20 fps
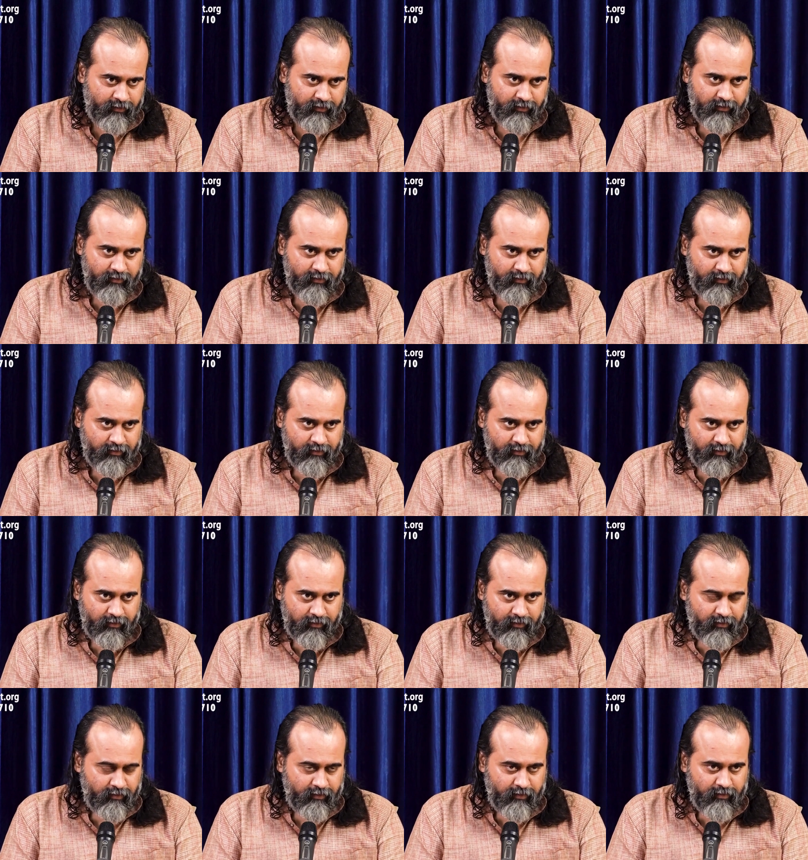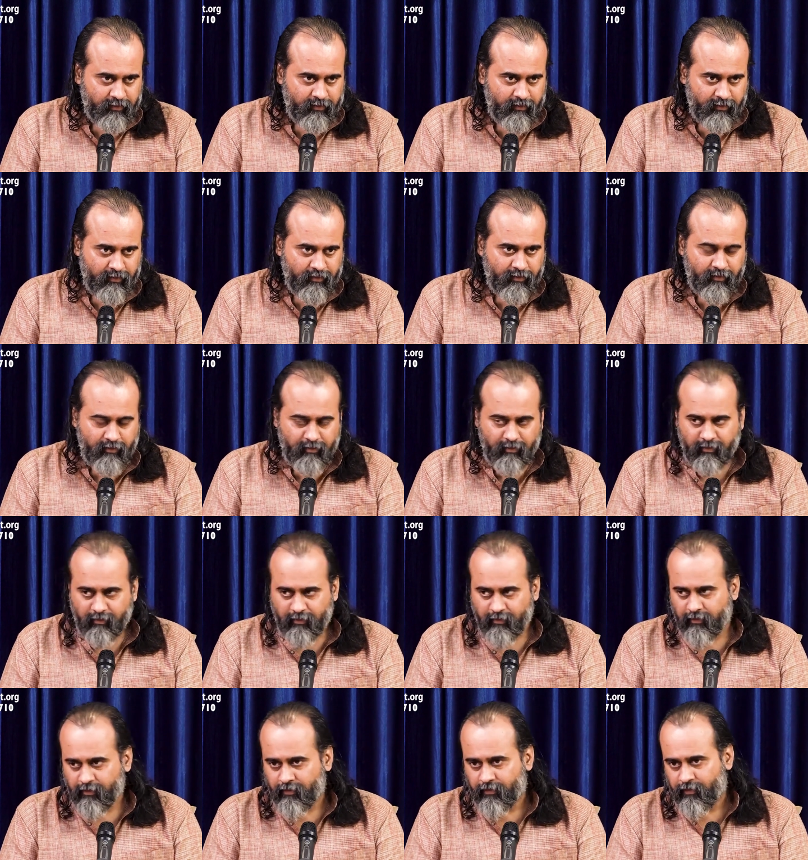
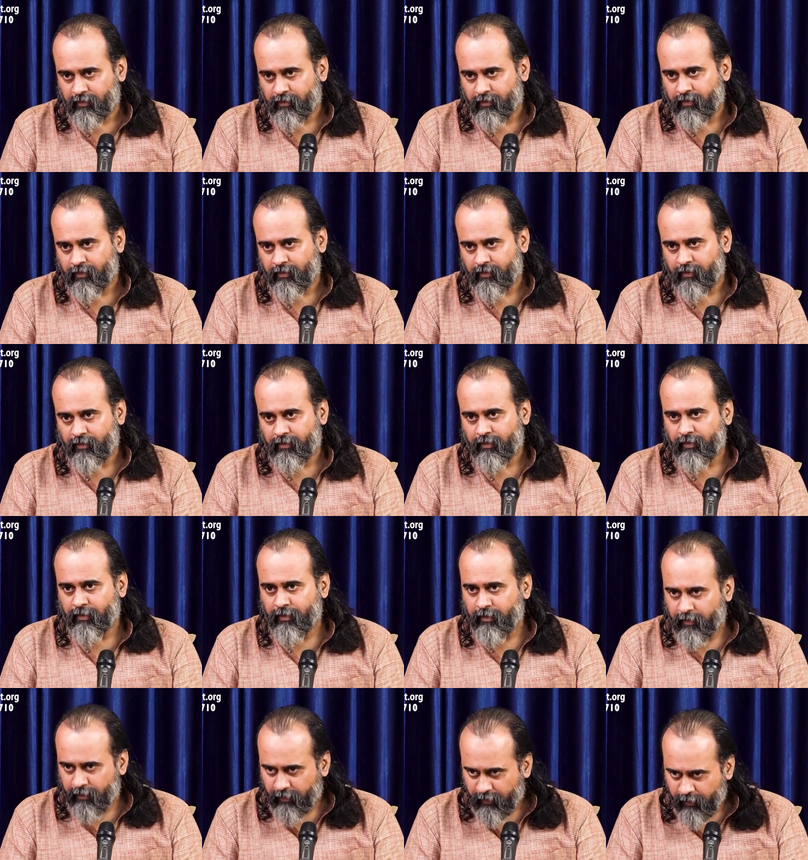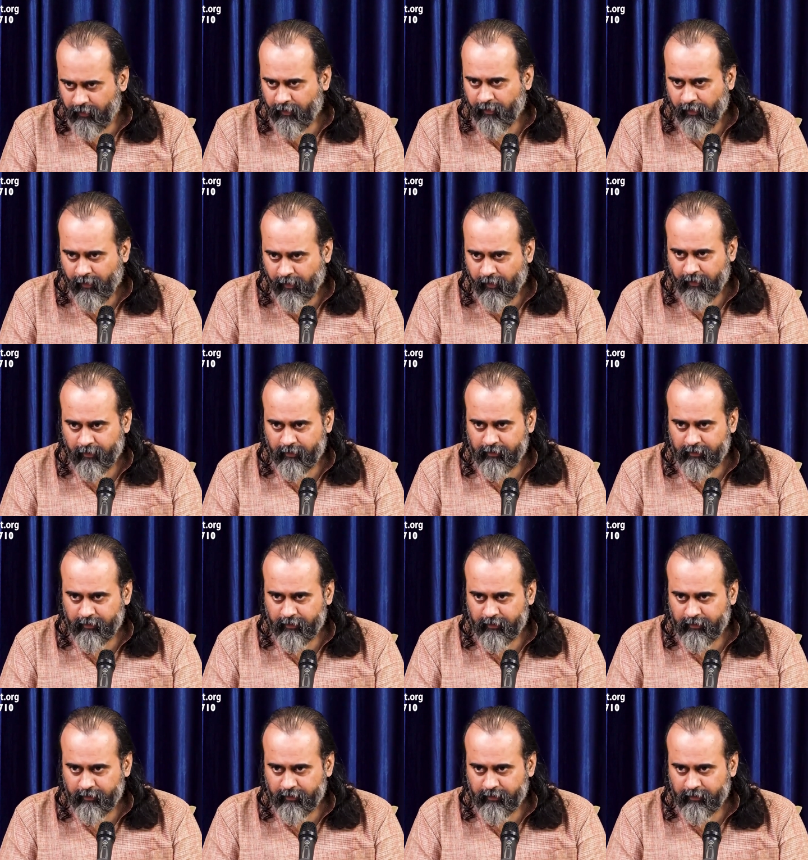[no speech]